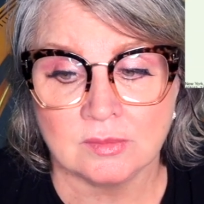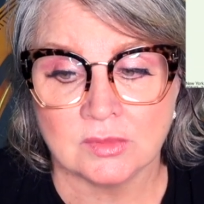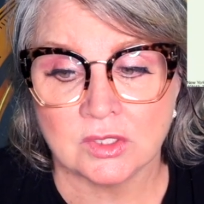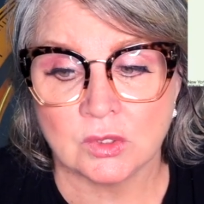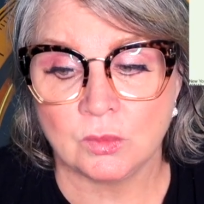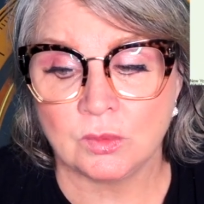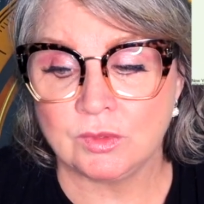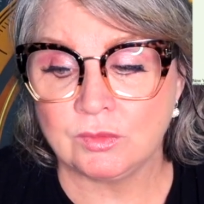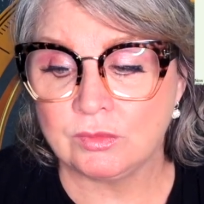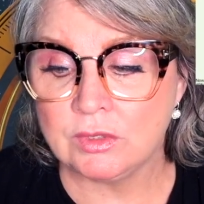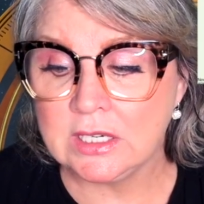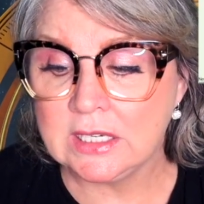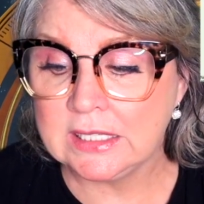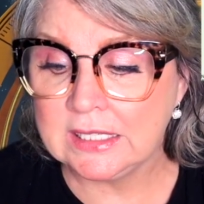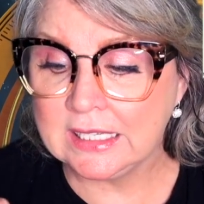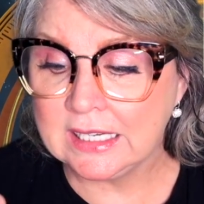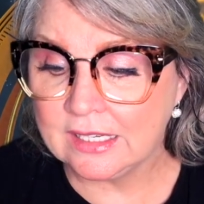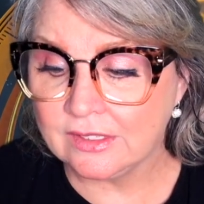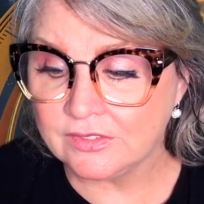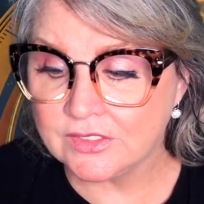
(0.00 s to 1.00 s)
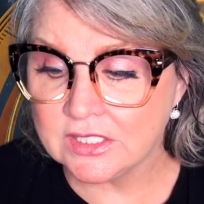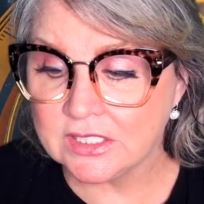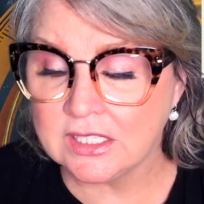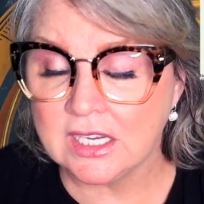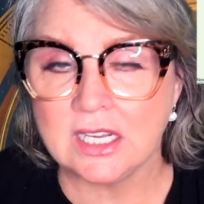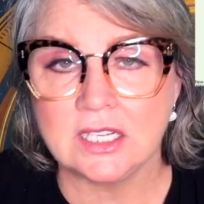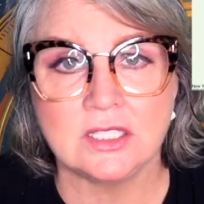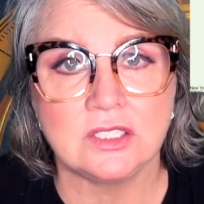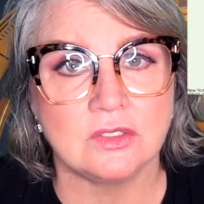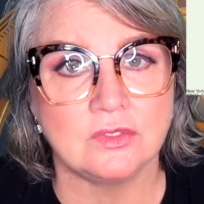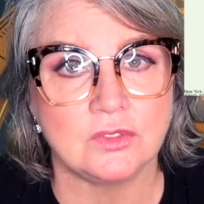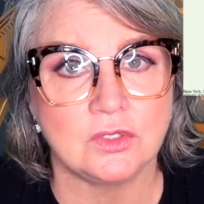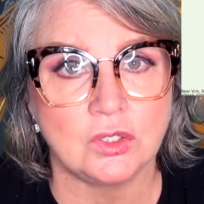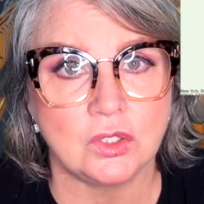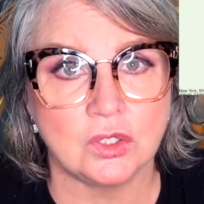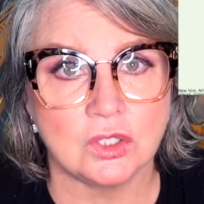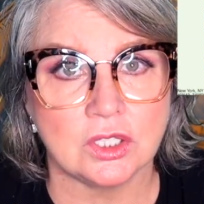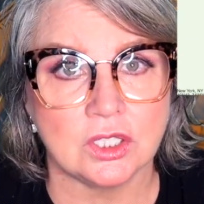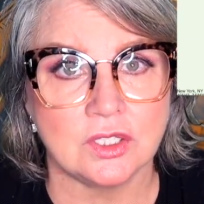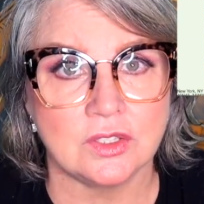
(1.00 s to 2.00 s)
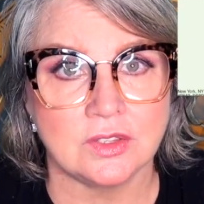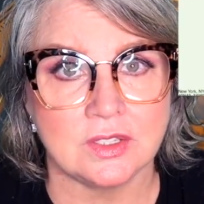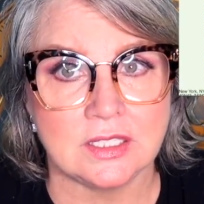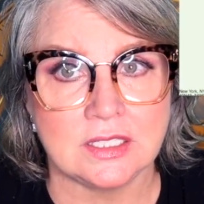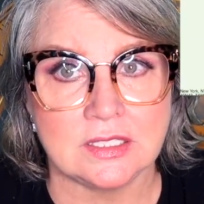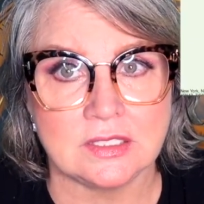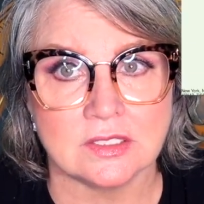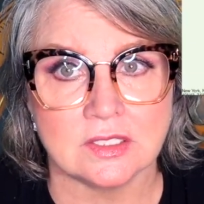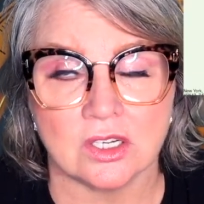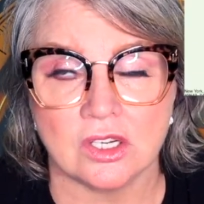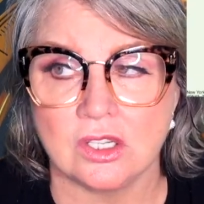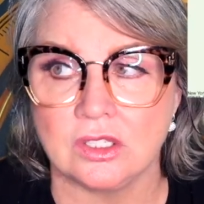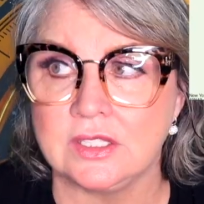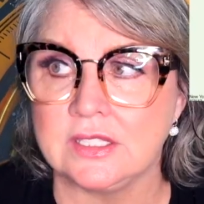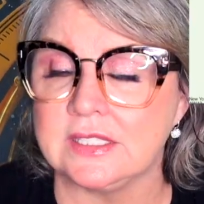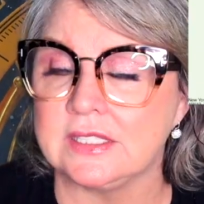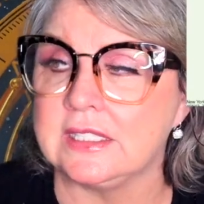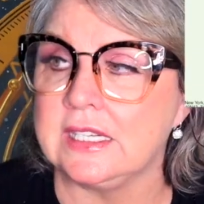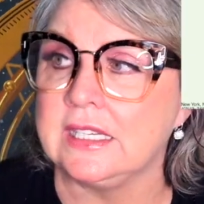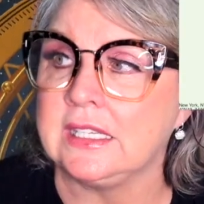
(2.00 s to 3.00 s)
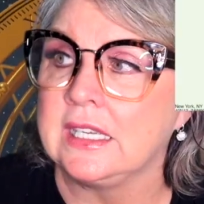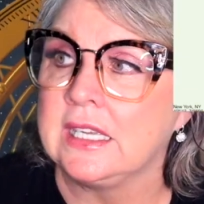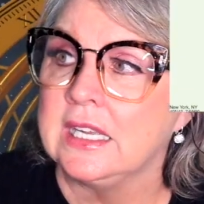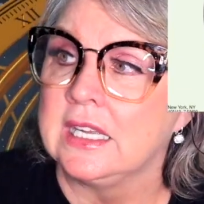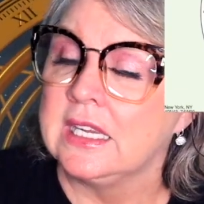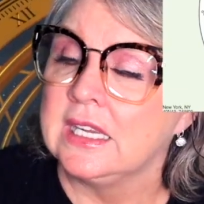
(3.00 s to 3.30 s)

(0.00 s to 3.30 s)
So we really have to kind of look at these honestly.